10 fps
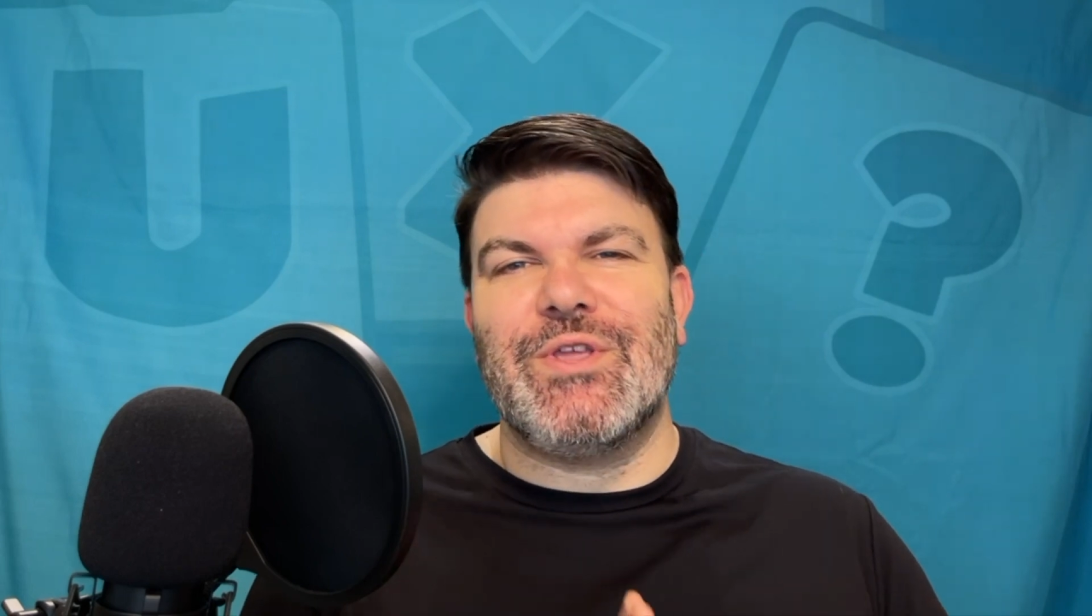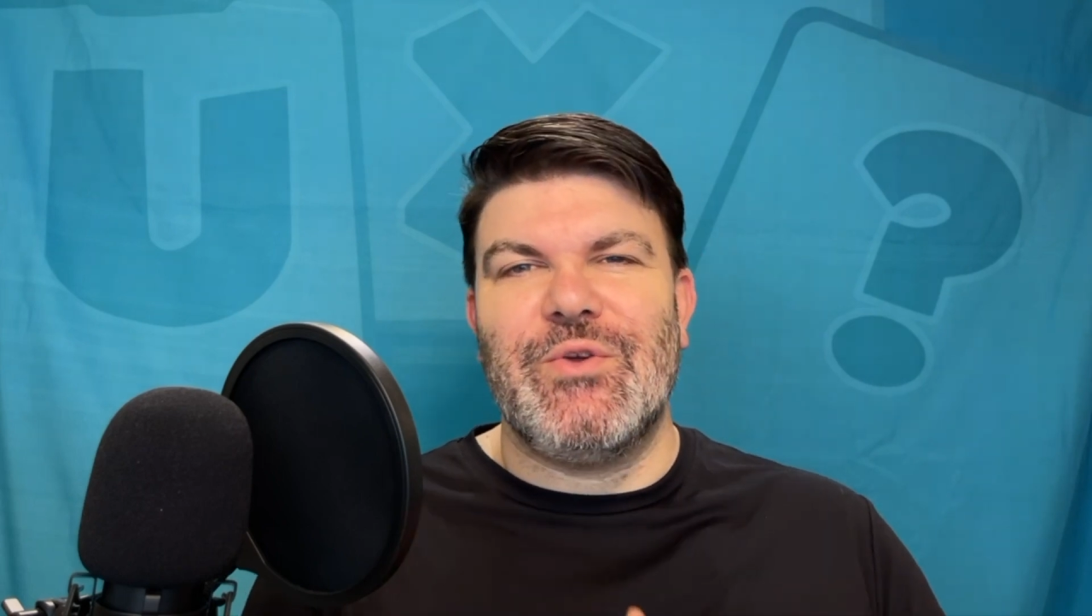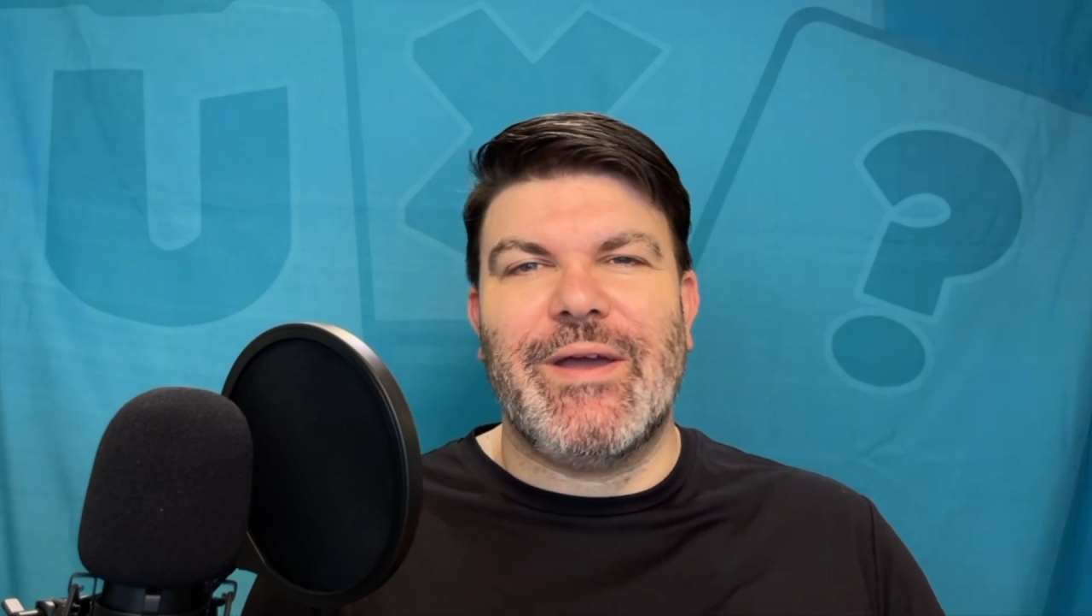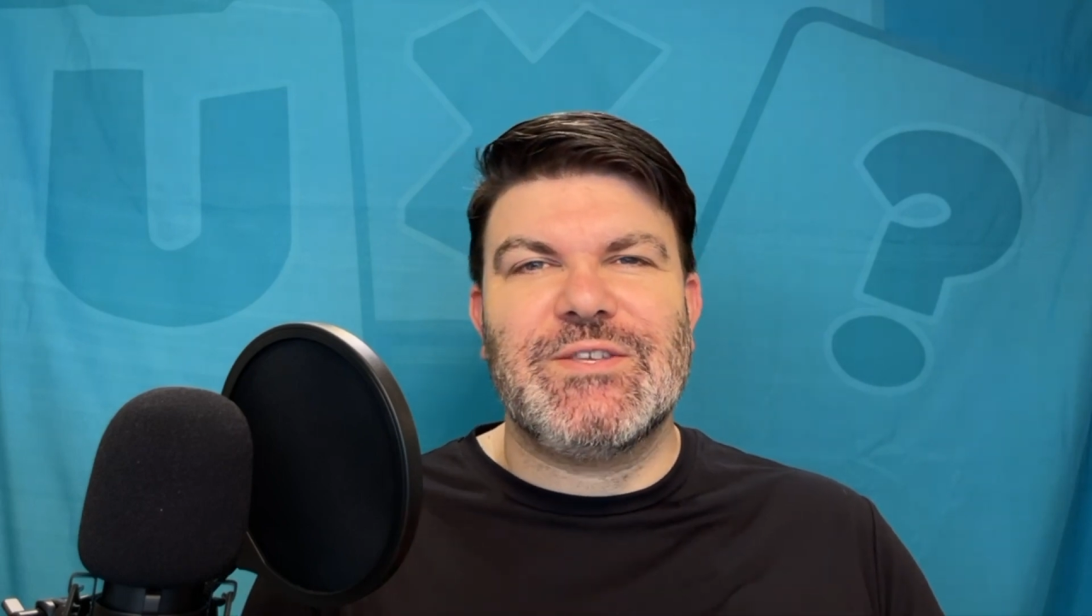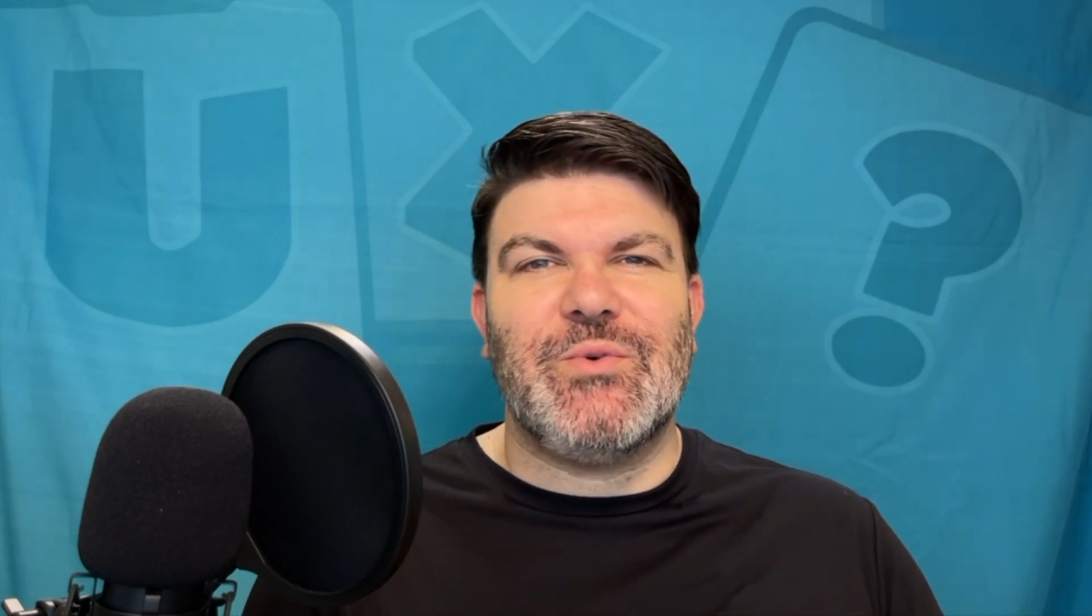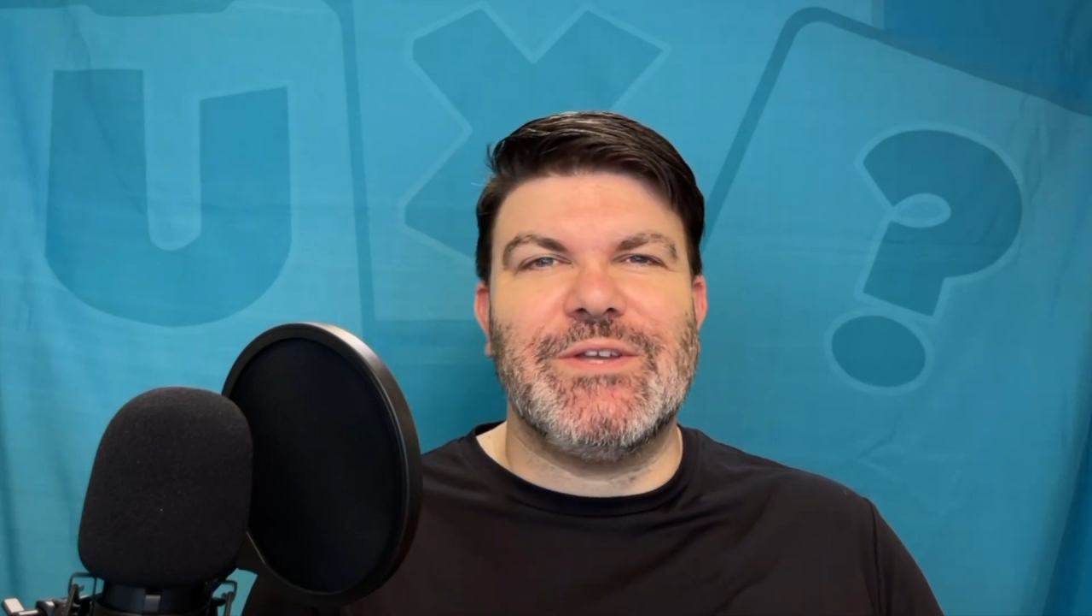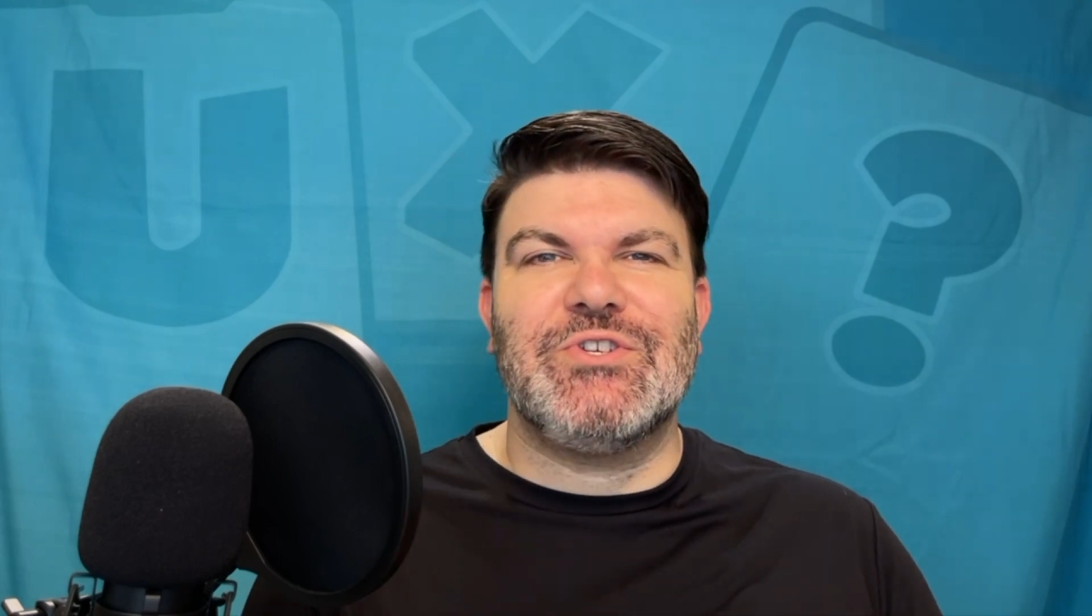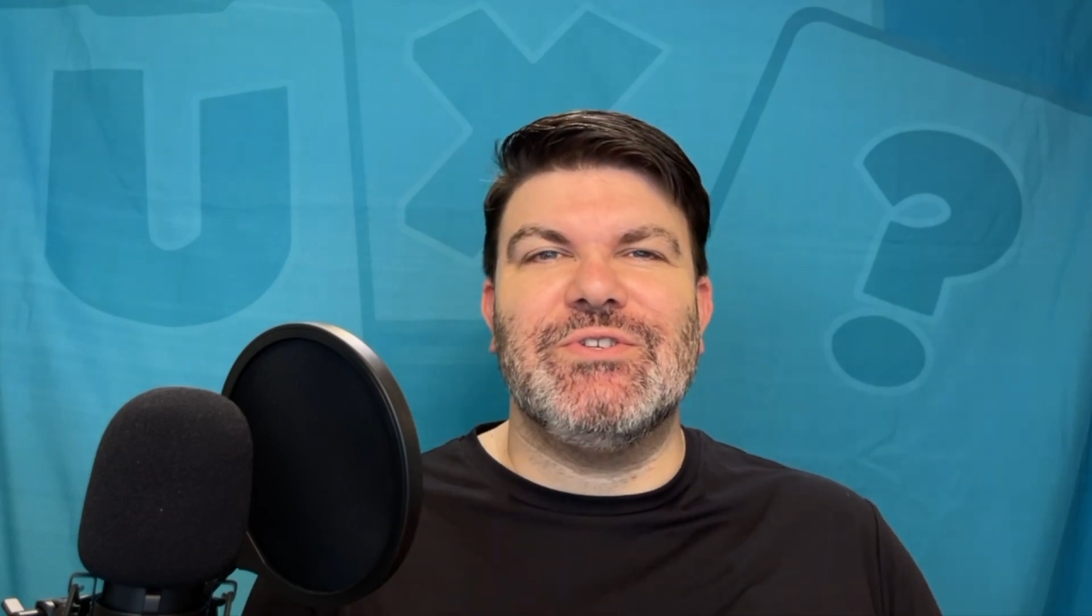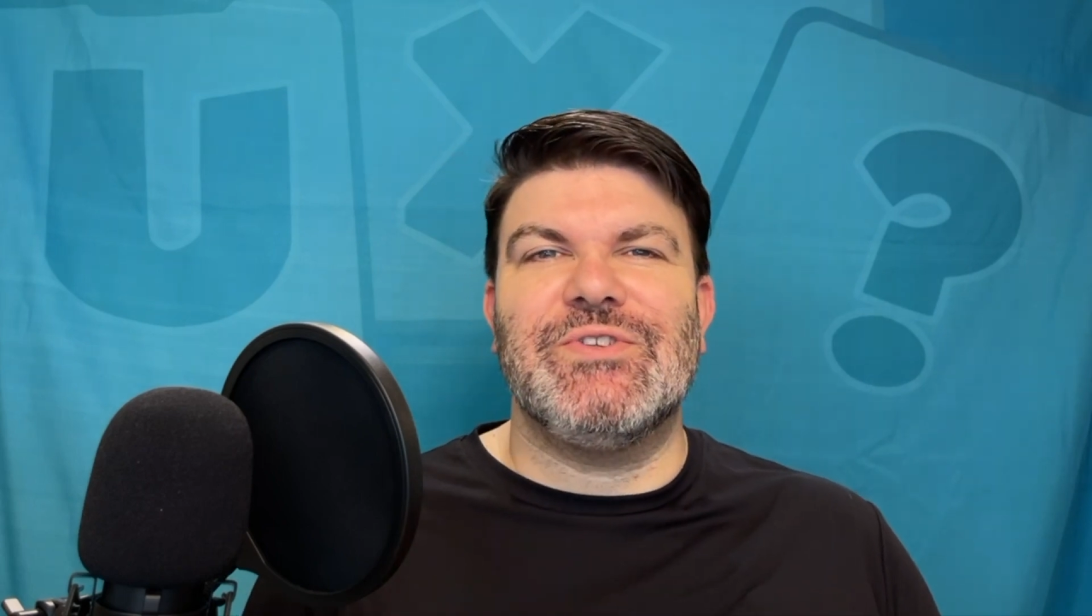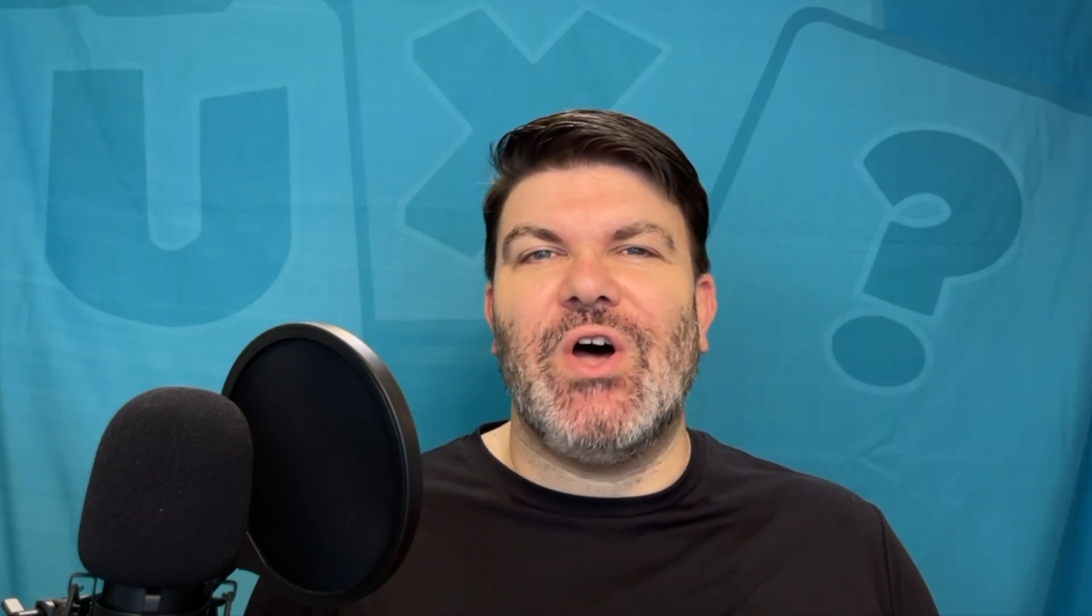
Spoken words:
UX Questions